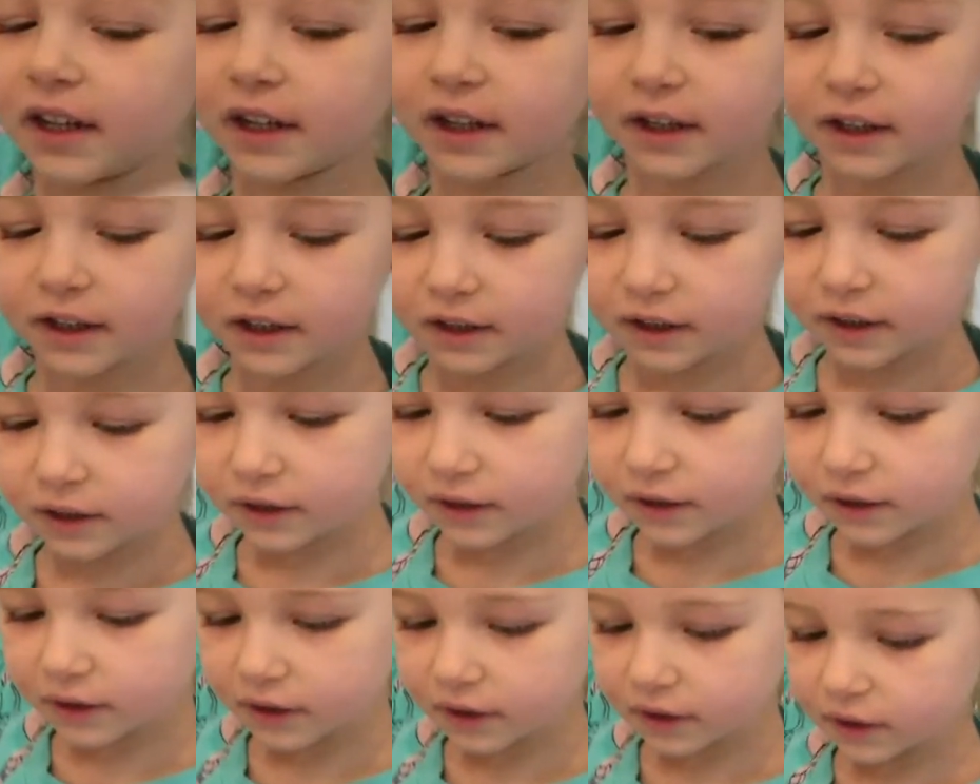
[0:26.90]
a
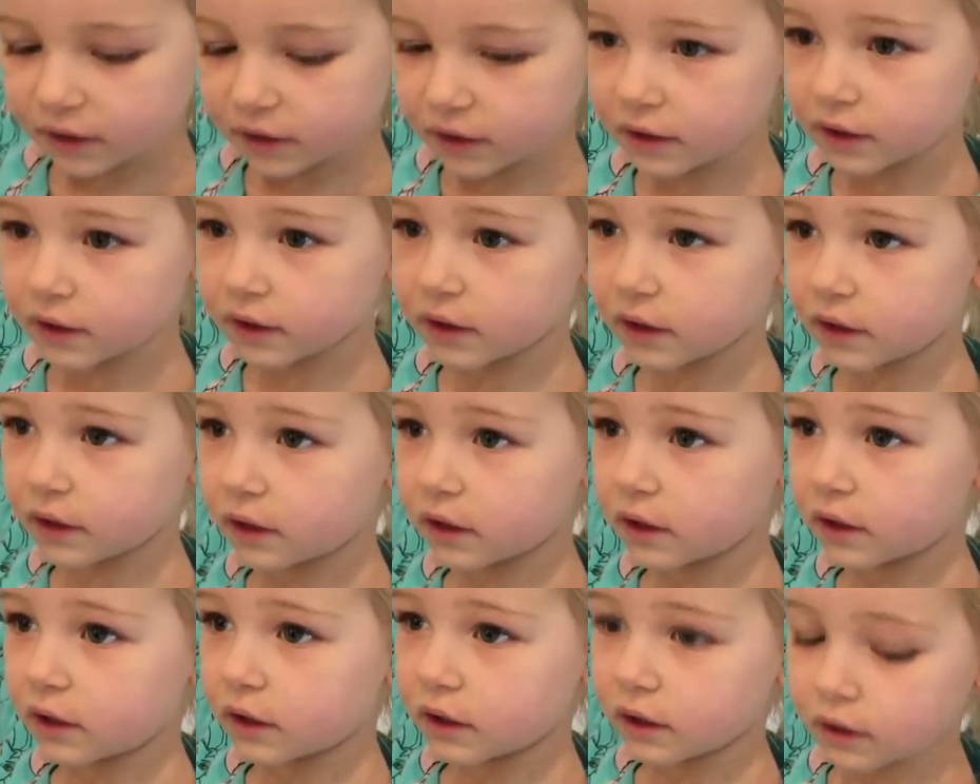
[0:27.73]
checklist? Looks like a
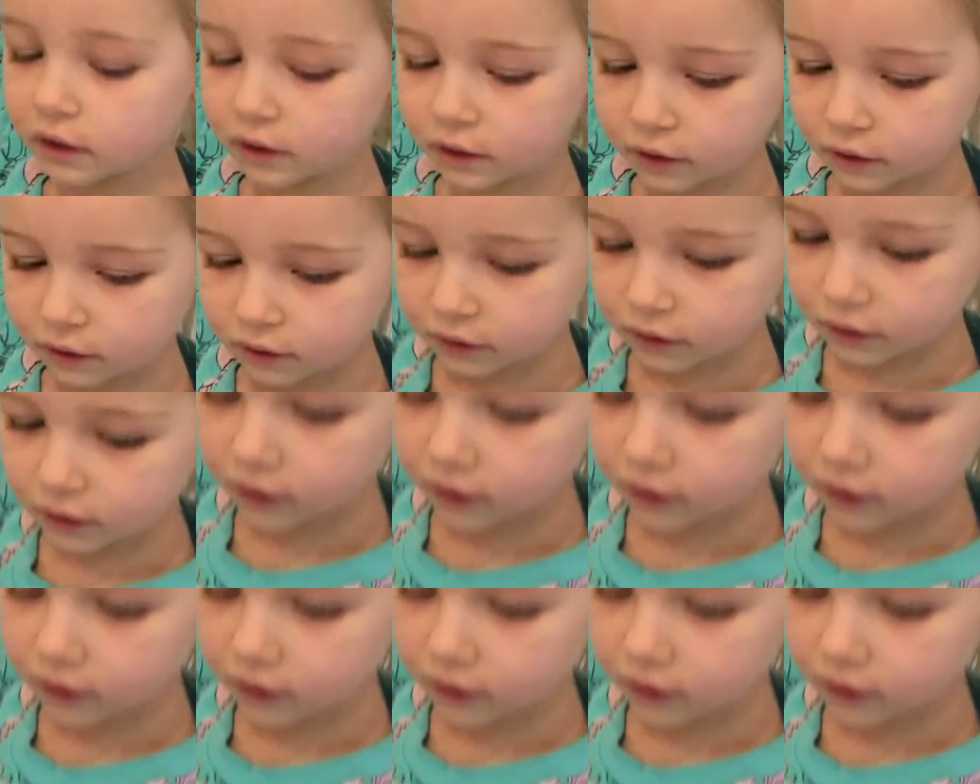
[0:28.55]
scavenger hunt.